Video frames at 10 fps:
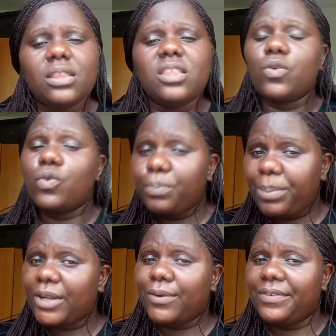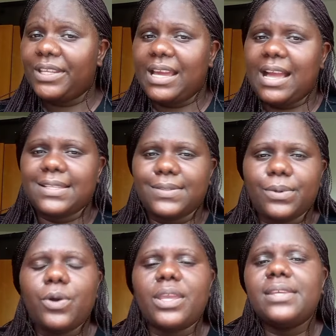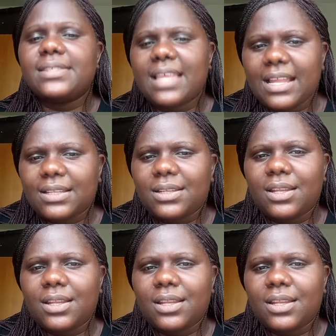The good part of it as well is that